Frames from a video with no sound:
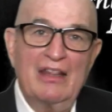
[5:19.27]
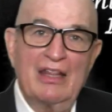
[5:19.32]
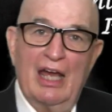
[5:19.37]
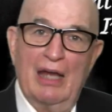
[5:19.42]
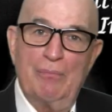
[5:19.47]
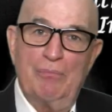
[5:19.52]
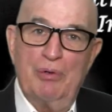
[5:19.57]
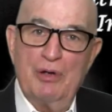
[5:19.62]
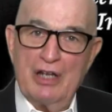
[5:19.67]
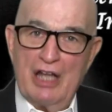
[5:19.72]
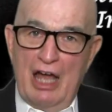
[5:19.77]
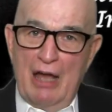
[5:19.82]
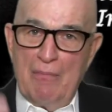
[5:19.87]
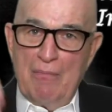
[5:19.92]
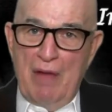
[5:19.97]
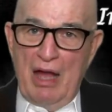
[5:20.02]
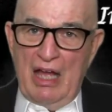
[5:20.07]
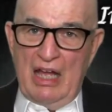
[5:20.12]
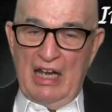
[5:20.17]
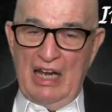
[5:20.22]
I put on
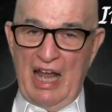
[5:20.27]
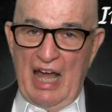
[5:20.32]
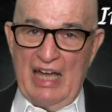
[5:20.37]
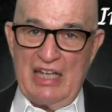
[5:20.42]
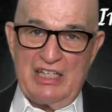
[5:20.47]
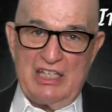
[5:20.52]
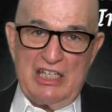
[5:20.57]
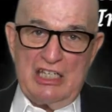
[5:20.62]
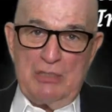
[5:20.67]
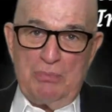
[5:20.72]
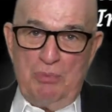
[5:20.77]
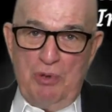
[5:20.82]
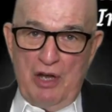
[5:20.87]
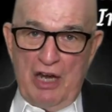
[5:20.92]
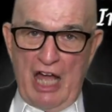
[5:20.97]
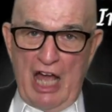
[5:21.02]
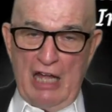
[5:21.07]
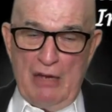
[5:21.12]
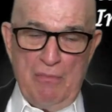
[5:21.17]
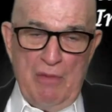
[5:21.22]
my glasses, put
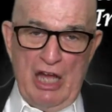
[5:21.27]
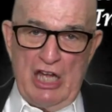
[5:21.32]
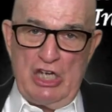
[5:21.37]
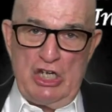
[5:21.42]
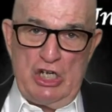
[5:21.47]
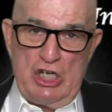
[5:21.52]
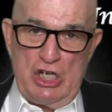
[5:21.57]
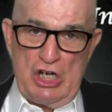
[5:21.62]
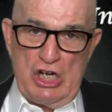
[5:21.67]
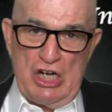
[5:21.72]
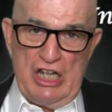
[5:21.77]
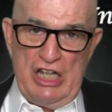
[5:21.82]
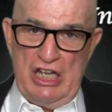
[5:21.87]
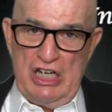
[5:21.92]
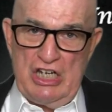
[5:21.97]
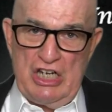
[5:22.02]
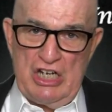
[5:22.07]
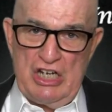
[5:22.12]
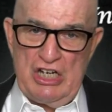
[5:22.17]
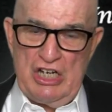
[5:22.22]
on my dirty,
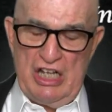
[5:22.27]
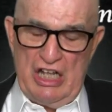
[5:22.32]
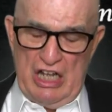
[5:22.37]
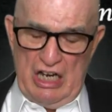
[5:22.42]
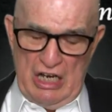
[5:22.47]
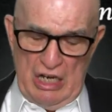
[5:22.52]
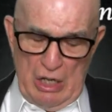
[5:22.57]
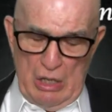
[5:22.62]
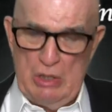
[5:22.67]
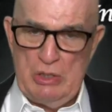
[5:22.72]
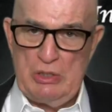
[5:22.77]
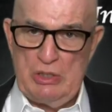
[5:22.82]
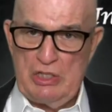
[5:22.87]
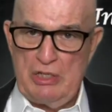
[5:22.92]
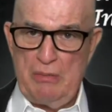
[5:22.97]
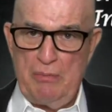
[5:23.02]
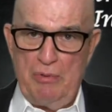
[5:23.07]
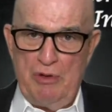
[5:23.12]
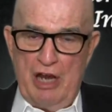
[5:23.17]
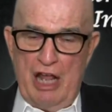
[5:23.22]
dirty clothes,
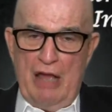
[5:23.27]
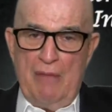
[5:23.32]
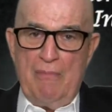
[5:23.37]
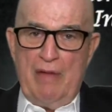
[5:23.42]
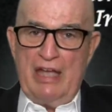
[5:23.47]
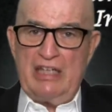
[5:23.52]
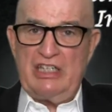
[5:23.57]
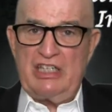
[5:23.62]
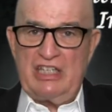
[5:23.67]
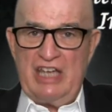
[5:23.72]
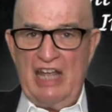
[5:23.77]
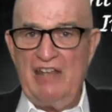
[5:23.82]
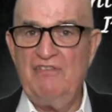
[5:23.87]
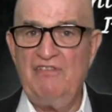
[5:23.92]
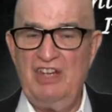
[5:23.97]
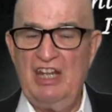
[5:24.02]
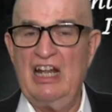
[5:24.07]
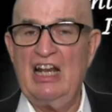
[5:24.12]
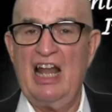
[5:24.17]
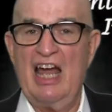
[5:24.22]
and put on my
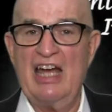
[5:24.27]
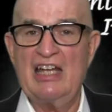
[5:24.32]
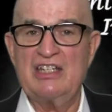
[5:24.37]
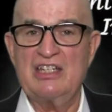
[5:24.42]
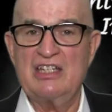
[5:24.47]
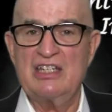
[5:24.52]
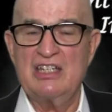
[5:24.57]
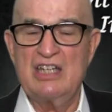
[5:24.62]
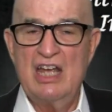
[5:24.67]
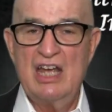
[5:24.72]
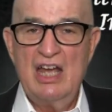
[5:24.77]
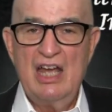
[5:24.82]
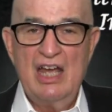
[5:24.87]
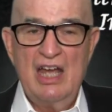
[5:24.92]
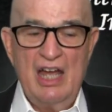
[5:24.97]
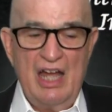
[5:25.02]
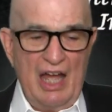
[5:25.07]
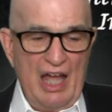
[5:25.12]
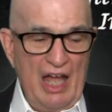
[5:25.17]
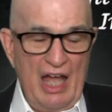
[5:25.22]
safety glasses.
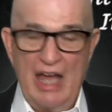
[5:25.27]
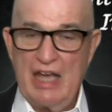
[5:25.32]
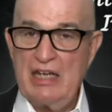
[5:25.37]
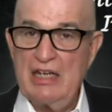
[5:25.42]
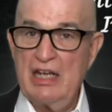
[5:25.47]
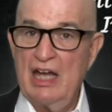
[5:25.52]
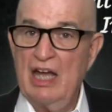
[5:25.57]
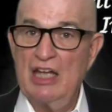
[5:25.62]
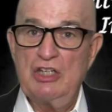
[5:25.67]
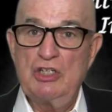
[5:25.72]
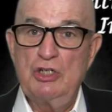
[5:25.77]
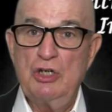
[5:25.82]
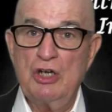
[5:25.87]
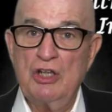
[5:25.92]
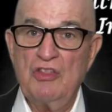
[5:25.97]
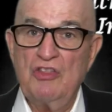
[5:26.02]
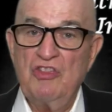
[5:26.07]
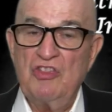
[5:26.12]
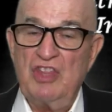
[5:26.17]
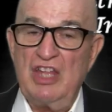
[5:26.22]
And I
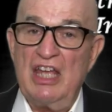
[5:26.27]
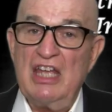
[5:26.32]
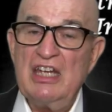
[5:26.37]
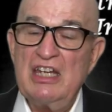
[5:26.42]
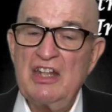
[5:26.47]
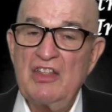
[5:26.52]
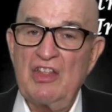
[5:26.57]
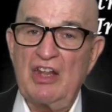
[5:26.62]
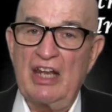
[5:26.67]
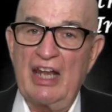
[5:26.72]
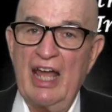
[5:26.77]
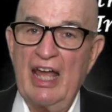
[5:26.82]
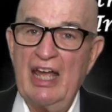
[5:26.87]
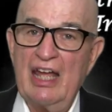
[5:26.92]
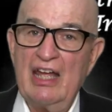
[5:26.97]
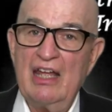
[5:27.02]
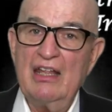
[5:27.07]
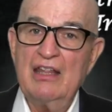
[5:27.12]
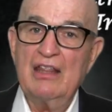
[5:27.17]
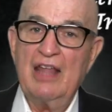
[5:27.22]
took into the
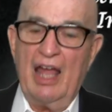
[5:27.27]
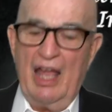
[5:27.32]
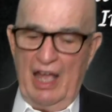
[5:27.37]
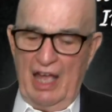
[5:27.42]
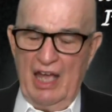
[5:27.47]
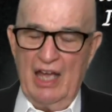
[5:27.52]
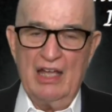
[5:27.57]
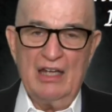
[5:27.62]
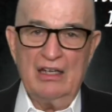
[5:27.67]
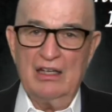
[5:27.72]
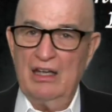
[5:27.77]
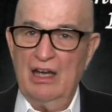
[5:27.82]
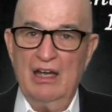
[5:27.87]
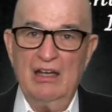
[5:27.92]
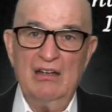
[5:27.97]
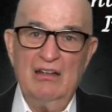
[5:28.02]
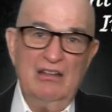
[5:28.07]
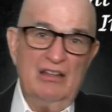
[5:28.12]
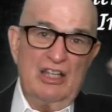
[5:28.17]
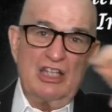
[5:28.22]
lathe, and
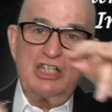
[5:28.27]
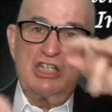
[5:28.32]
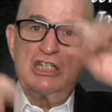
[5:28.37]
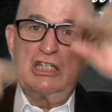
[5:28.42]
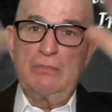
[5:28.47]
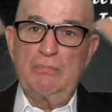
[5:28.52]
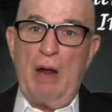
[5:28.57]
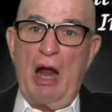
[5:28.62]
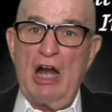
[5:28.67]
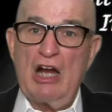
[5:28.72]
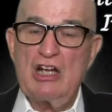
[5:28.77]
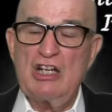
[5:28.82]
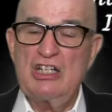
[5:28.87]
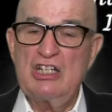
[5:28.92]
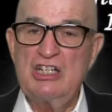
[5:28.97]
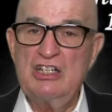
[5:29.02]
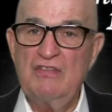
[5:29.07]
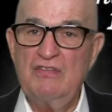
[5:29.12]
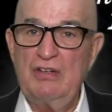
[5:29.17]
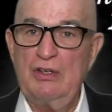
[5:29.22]
the
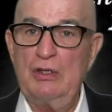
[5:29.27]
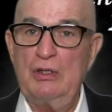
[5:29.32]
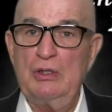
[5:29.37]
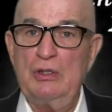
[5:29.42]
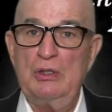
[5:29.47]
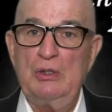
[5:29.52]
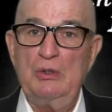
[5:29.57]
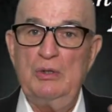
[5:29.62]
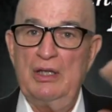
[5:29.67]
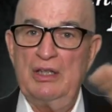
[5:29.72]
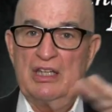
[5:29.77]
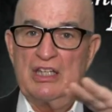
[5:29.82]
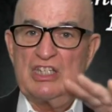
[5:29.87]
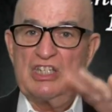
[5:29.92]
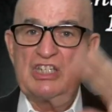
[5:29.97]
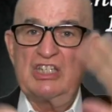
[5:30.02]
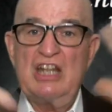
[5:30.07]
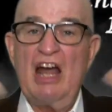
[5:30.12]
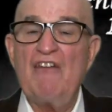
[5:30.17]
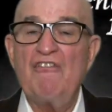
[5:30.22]
sparks flew and the
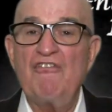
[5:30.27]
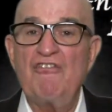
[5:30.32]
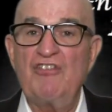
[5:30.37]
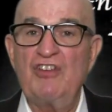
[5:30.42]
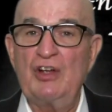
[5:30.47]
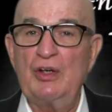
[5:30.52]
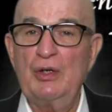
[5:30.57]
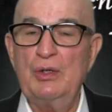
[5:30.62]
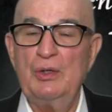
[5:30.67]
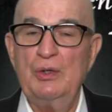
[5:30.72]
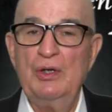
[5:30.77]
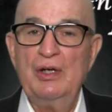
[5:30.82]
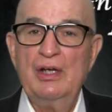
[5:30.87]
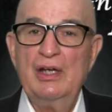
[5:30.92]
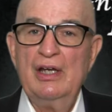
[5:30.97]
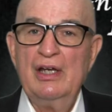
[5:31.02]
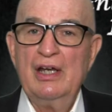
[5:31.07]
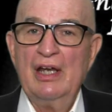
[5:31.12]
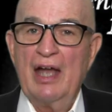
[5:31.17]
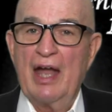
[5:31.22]
stuff flew,
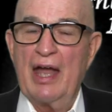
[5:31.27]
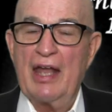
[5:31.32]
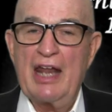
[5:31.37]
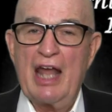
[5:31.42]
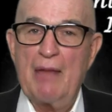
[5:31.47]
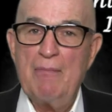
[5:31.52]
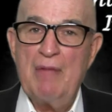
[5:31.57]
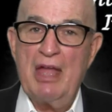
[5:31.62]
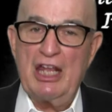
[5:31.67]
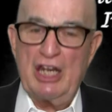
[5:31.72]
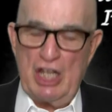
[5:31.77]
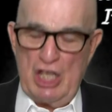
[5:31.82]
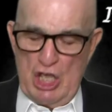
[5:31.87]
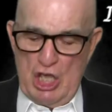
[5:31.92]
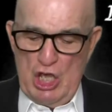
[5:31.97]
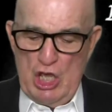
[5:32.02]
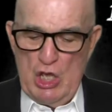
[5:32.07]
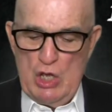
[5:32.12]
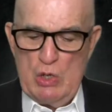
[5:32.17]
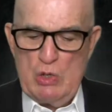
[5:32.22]
and I made a
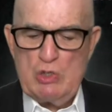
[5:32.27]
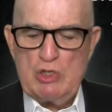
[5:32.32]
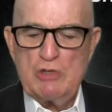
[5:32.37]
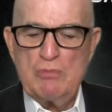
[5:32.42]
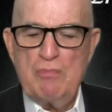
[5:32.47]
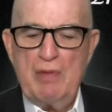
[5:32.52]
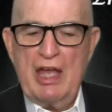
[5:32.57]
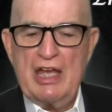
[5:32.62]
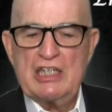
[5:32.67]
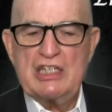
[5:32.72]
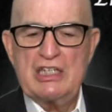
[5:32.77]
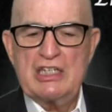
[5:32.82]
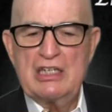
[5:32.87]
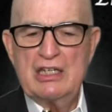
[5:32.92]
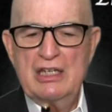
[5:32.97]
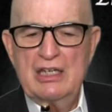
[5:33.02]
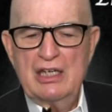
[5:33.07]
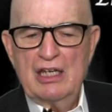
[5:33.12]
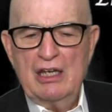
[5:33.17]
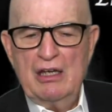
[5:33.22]
huge mess.
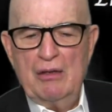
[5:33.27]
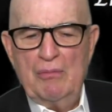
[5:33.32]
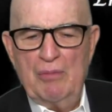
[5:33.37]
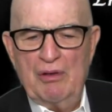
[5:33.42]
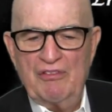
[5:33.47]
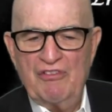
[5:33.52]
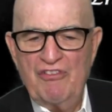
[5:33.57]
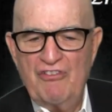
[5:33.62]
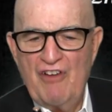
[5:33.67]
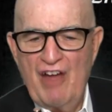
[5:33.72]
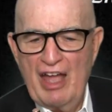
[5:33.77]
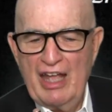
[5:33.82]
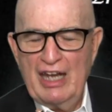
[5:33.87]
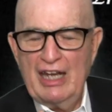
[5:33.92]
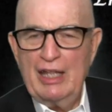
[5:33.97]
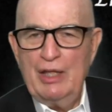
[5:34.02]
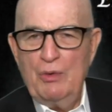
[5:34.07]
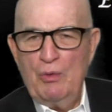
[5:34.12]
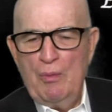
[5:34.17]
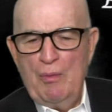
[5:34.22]
But
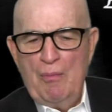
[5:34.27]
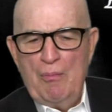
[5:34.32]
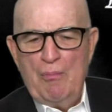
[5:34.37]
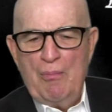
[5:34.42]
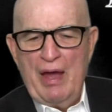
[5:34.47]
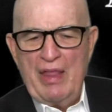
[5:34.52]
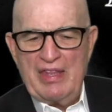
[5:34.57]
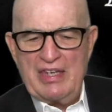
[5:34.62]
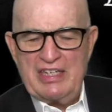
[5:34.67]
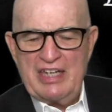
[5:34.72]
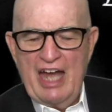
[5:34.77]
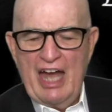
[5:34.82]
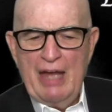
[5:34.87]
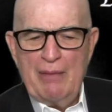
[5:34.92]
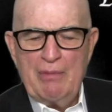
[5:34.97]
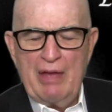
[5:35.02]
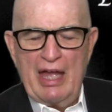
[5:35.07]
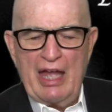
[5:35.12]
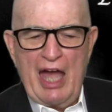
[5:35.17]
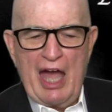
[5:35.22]
finally, by the
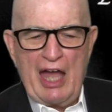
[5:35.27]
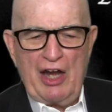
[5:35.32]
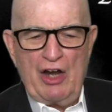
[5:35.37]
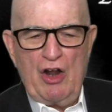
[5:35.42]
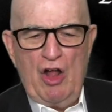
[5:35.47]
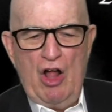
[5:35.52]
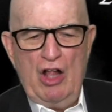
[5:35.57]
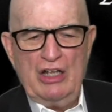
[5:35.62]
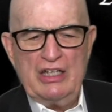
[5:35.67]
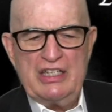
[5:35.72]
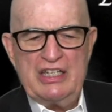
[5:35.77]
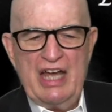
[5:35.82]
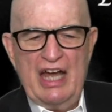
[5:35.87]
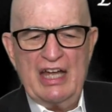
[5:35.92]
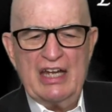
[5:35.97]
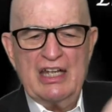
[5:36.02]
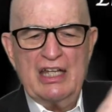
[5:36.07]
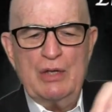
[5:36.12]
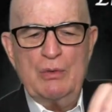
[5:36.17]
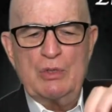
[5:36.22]
time I got it all
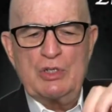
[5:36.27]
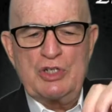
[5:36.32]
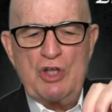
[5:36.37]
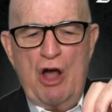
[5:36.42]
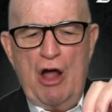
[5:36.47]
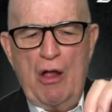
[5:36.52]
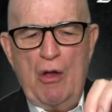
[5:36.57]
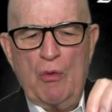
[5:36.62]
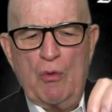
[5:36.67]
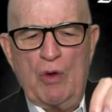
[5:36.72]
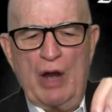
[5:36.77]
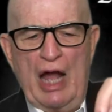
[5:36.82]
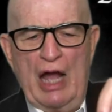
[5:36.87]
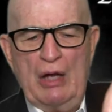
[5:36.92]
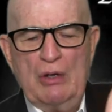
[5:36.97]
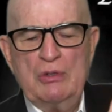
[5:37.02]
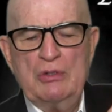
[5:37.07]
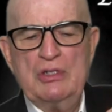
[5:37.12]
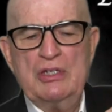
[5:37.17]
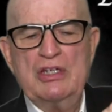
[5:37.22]
done, it was all
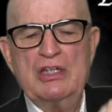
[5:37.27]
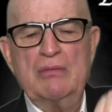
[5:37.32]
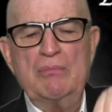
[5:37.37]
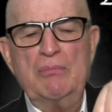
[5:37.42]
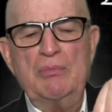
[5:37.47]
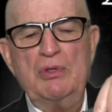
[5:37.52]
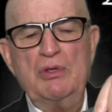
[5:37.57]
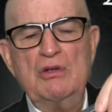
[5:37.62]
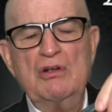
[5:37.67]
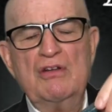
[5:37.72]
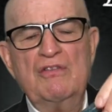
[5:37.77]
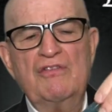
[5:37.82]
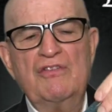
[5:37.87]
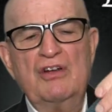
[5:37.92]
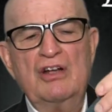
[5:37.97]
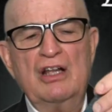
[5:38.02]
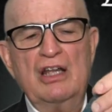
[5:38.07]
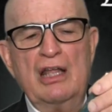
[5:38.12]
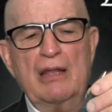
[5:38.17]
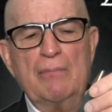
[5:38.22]
round and
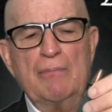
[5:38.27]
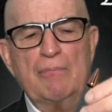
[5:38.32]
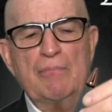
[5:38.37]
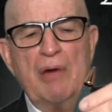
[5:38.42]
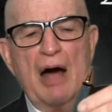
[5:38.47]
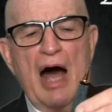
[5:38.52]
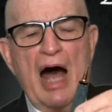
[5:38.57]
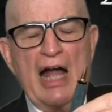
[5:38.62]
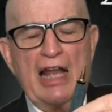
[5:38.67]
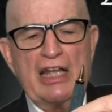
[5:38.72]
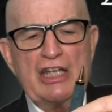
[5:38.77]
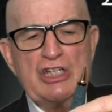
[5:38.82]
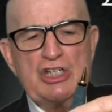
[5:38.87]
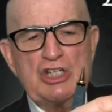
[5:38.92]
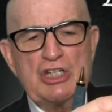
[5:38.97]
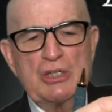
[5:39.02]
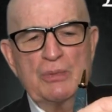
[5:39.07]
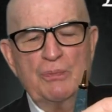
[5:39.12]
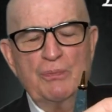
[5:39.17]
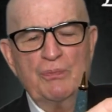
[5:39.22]
beautiful and
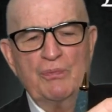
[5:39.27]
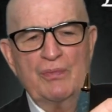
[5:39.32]
polished.